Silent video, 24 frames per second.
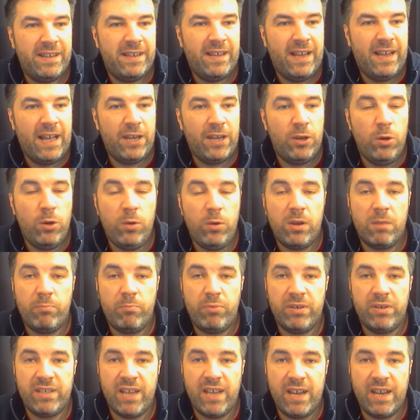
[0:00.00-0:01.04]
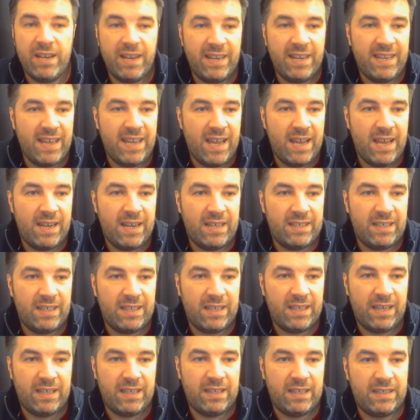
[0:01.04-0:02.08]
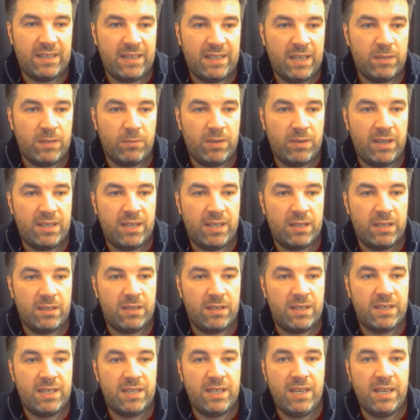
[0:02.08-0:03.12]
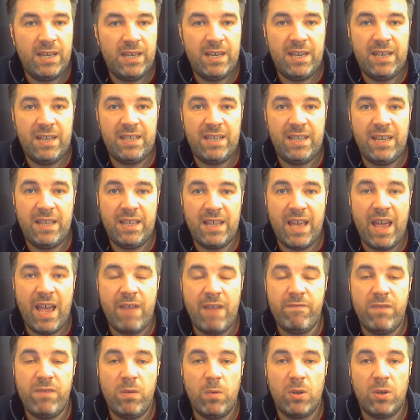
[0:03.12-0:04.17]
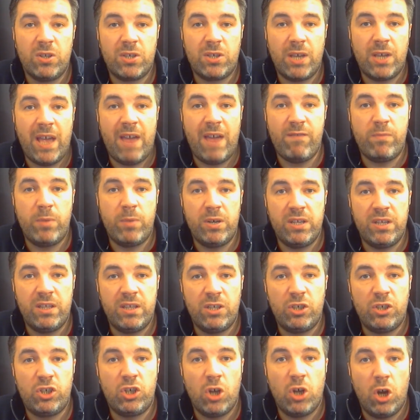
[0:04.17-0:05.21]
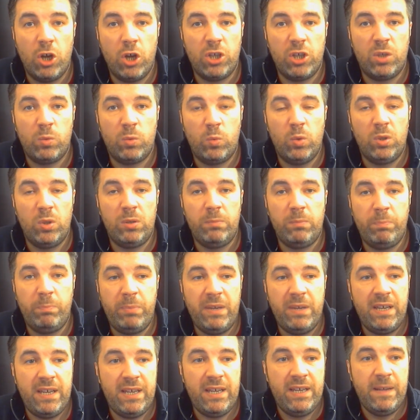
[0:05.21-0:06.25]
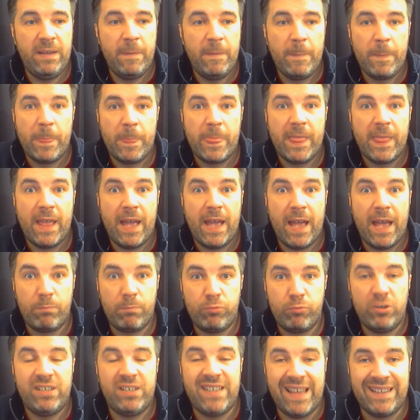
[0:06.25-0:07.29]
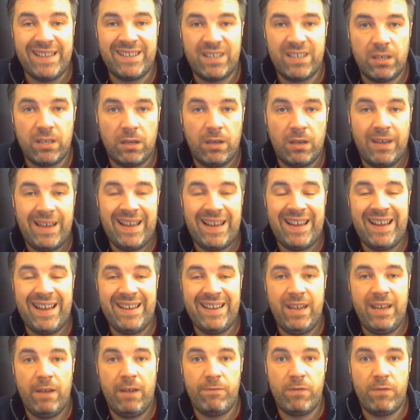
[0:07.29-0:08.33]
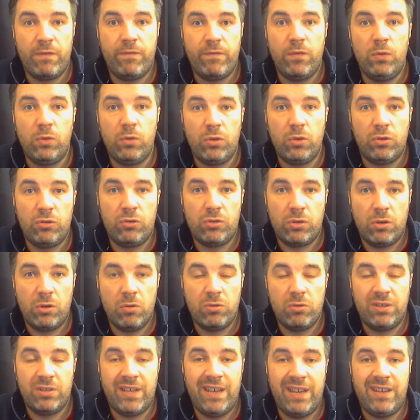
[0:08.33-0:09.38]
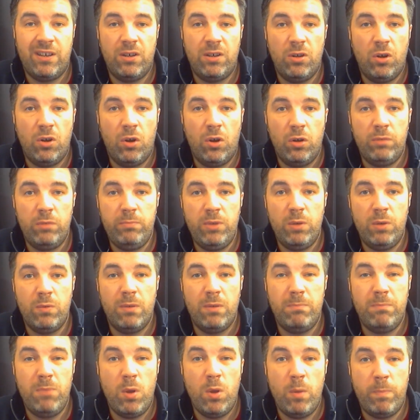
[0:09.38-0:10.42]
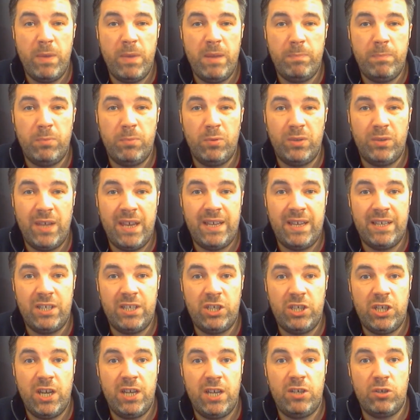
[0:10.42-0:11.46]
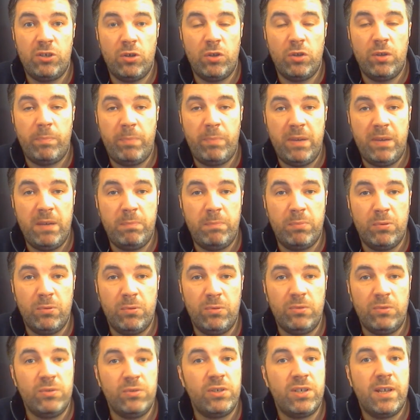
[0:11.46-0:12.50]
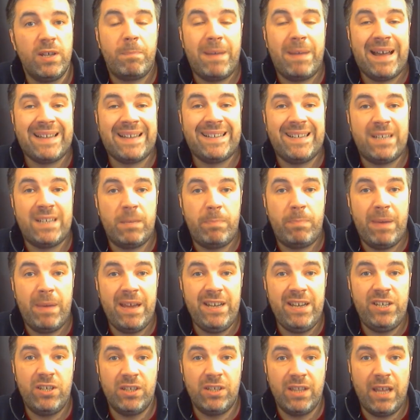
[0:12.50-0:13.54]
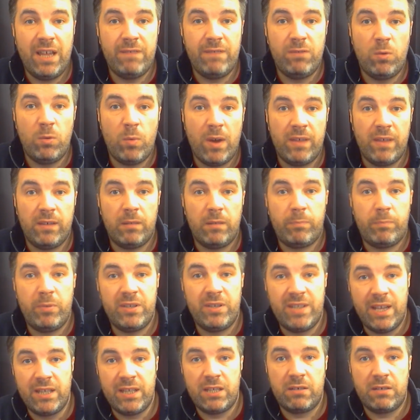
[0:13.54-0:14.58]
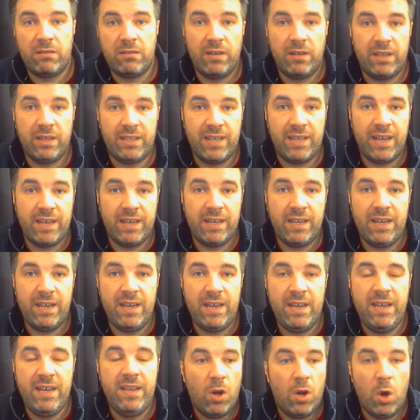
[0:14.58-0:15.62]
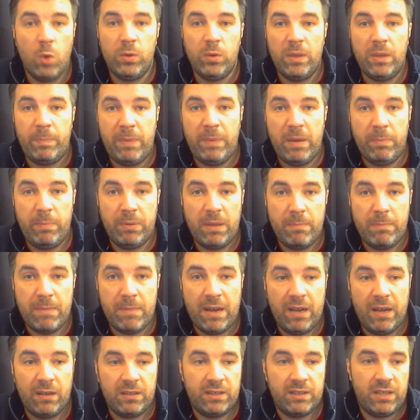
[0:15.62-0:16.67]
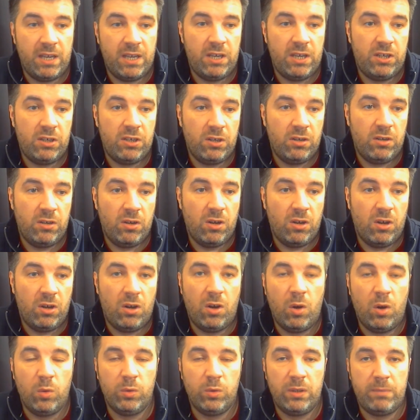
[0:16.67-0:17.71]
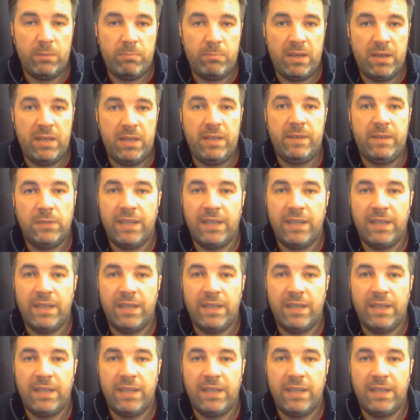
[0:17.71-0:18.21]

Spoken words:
And who can present? Again, it says what it says in the tin. It's either everyone, so everybody that joins will be a presenter, i.e. have the full controls. They can unmute and mute people. They can change other people's participation level, whether a presenter or an attendee. Only people in my organisation, or only me.